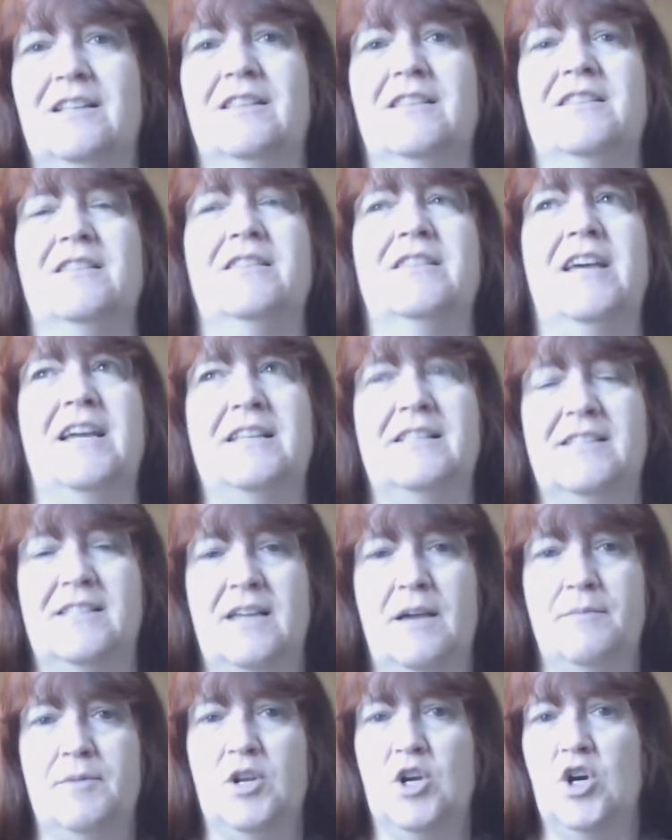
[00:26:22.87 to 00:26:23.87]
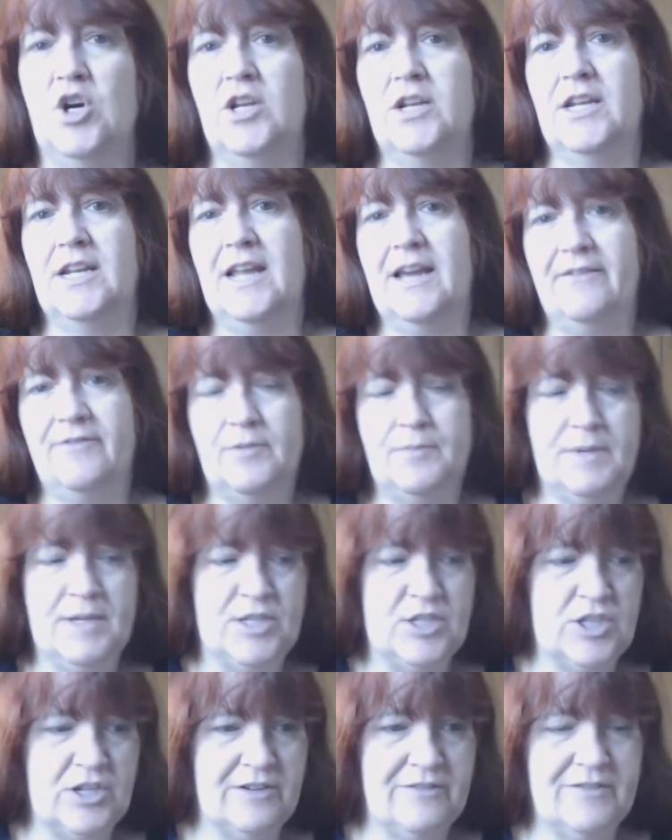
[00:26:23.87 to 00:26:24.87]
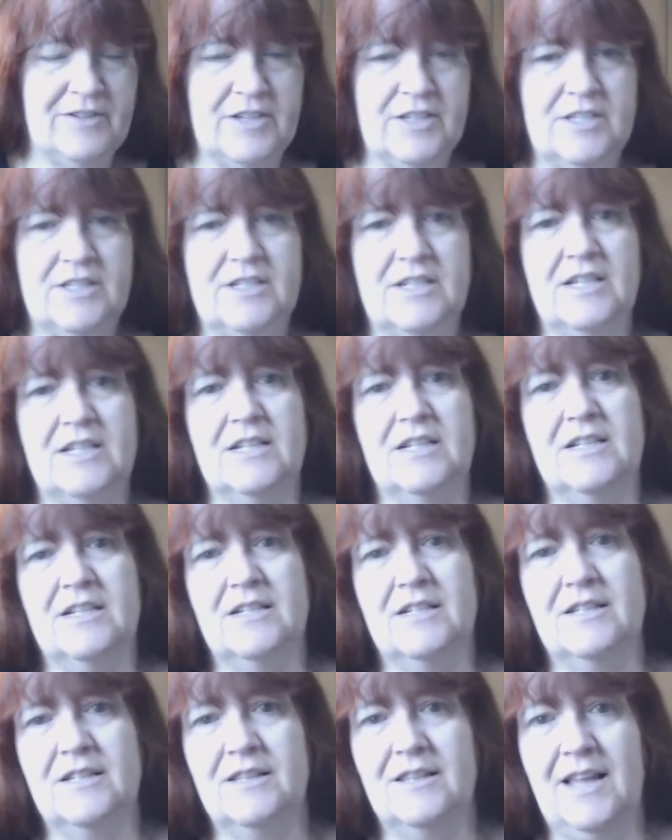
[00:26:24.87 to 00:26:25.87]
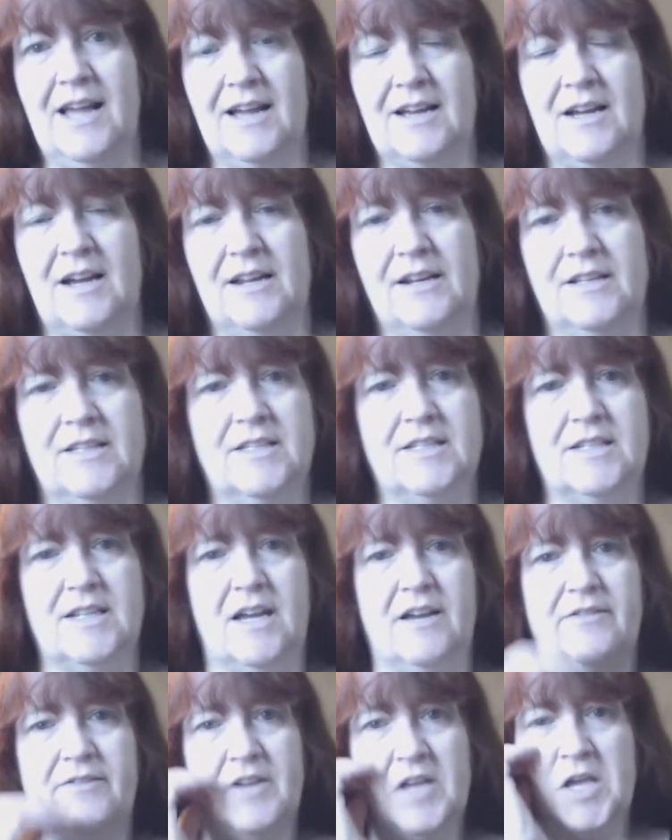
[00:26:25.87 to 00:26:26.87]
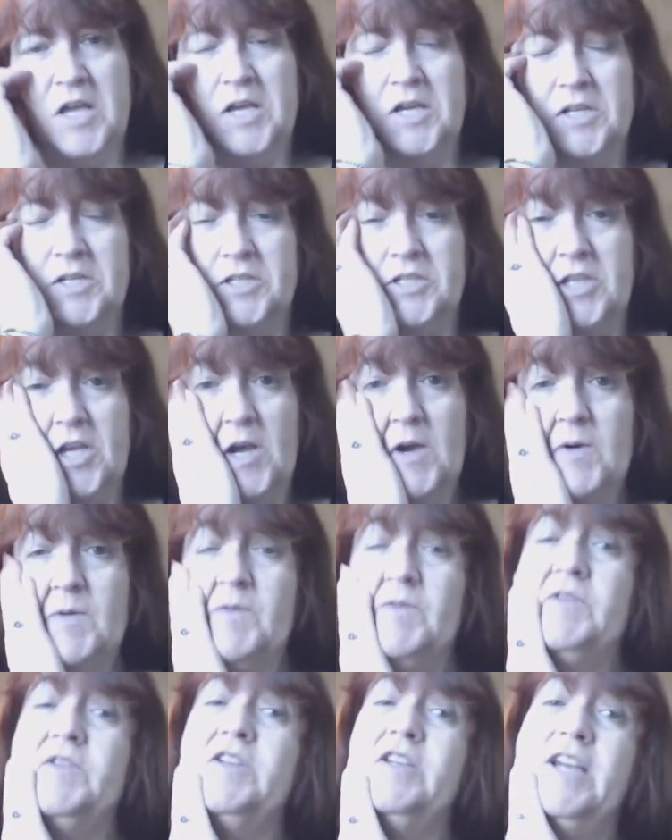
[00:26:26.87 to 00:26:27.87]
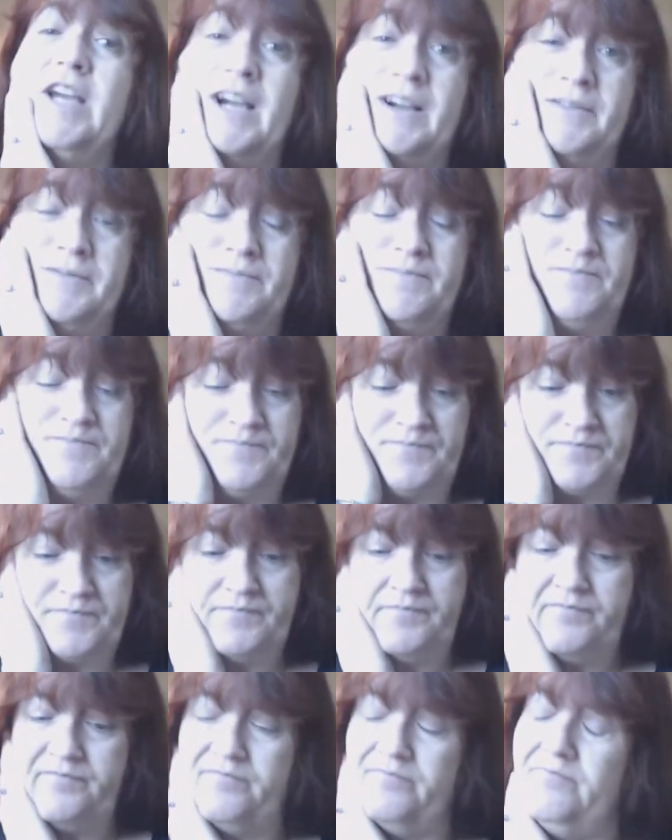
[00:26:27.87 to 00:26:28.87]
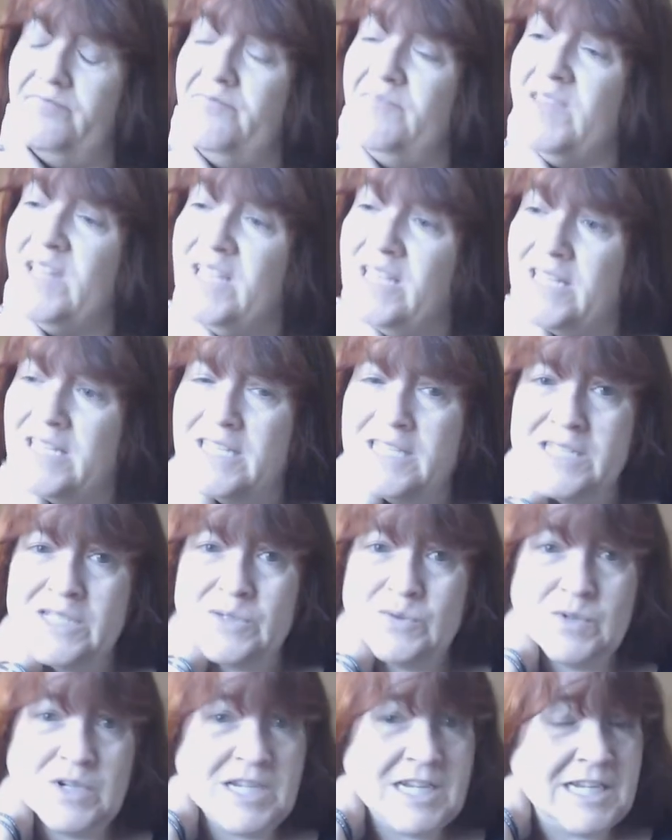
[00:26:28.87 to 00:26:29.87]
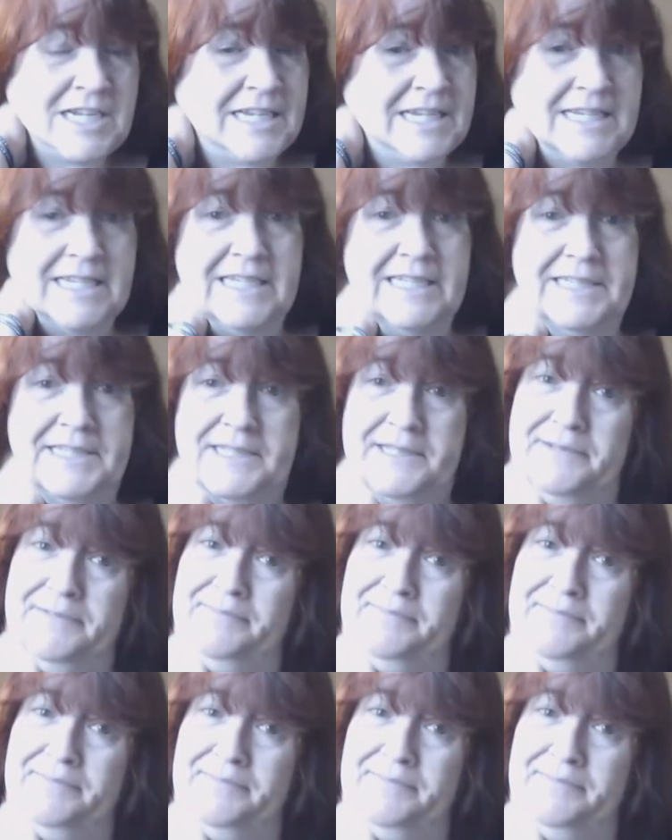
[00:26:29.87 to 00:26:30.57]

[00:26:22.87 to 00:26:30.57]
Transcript: lights coming on and have to be serviced and that kind of stuff. So, yeah. It is what it is.